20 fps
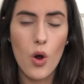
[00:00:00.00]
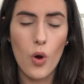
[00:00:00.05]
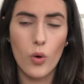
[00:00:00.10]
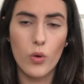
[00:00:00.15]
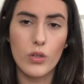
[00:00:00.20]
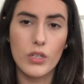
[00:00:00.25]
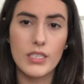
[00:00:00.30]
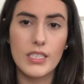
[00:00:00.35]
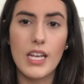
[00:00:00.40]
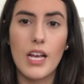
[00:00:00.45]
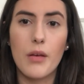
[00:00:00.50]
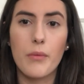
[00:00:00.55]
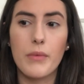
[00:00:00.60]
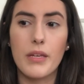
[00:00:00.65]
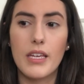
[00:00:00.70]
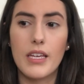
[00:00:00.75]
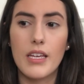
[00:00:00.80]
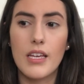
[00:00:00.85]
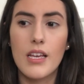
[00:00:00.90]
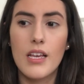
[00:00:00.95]
or tell
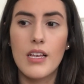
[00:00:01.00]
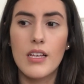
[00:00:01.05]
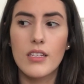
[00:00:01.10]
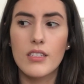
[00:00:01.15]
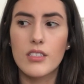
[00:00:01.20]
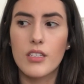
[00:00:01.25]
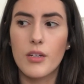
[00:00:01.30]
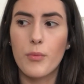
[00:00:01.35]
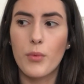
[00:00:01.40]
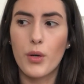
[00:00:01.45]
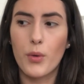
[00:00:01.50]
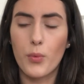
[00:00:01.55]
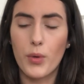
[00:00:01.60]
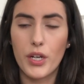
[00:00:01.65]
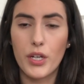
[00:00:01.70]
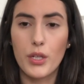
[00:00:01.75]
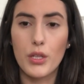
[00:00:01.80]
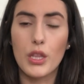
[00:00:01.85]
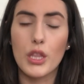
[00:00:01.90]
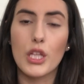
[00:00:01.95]
me somewhere where
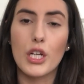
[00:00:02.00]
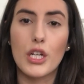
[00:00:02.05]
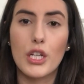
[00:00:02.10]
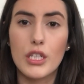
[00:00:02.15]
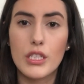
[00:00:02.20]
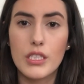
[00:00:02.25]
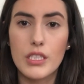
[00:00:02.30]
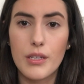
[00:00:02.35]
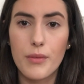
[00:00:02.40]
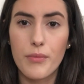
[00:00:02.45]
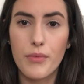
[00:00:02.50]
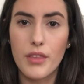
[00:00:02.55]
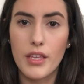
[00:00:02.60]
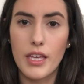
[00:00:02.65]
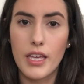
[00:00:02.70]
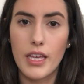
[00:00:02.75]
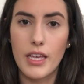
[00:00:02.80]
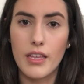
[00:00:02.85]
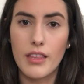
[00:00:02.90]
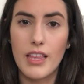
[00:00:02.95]
you learned
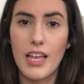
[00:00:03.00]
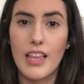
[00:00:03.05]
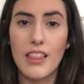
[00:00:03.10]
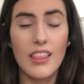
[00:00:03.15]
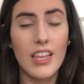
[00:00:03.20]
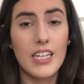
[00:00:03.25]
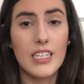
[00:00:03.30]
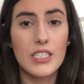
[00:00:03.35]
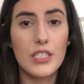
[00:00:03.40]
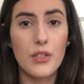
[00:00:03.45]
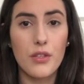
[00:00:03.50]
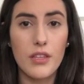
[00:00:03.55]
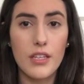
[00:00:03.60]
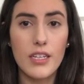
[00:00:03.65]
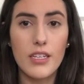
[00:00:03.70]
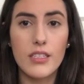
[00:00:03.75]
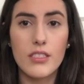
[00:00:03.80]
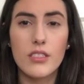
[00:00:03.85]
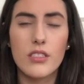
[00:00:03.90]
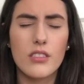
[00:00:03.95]
something that led to
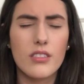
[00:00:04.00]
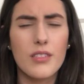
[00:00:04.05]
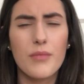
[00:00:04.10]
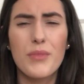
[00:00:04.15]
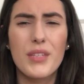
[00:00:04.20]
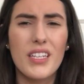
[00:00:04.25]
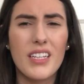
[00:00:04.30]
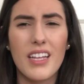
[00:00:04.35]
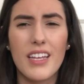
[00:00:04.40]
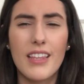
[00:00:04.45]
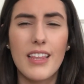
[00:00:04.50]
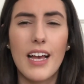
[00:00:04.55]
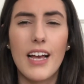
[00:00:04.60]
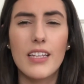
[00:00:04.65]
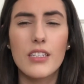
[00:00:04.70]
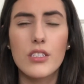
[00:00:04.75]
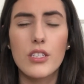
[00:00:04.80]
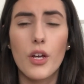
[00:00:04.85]
this, something like that.